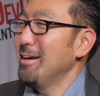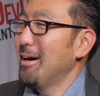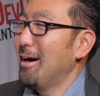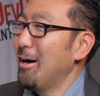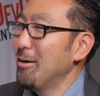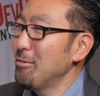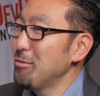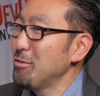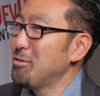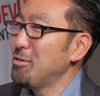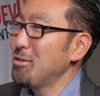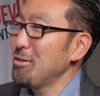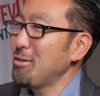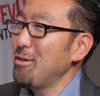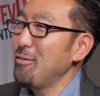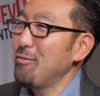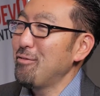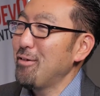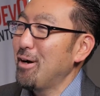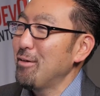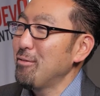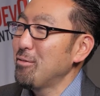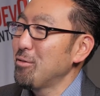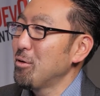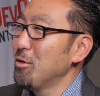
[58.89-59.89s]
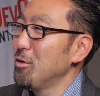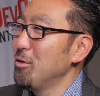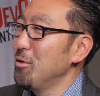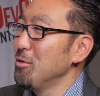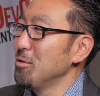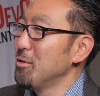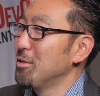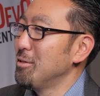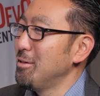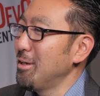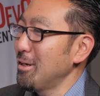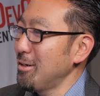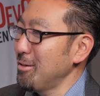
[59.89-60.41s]
A
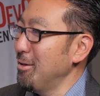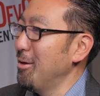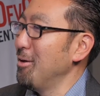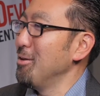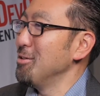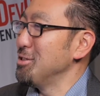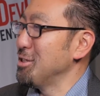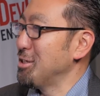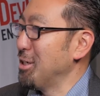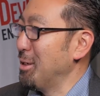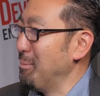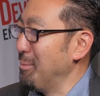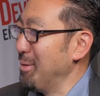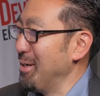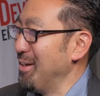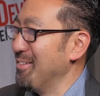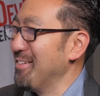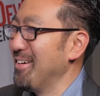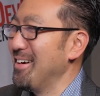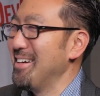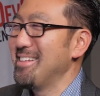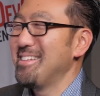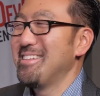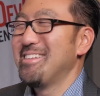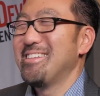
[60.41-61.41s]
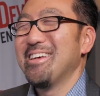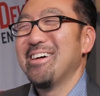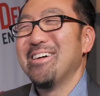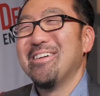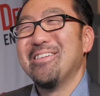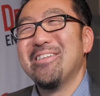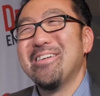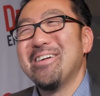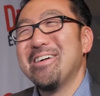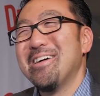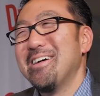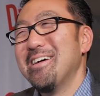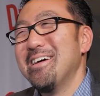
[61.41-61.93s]
165-year-old technology company, right?
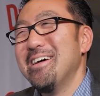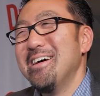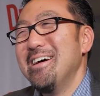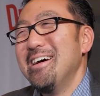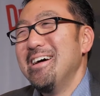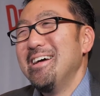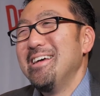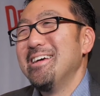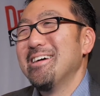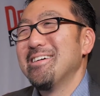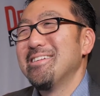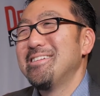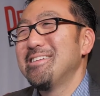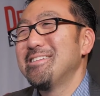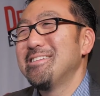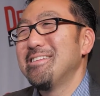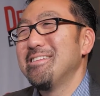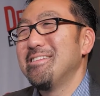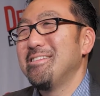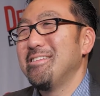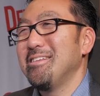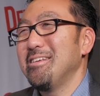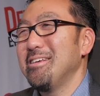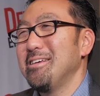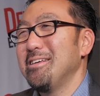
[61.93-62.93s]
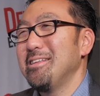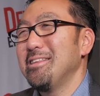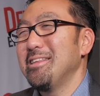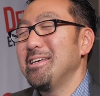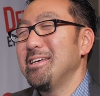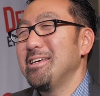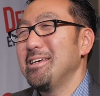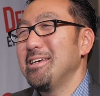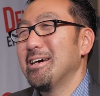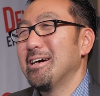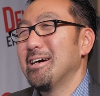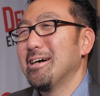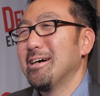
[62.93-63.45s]
So just to see
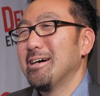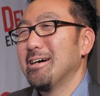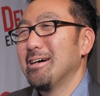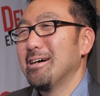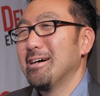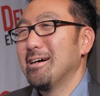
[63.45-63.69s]
the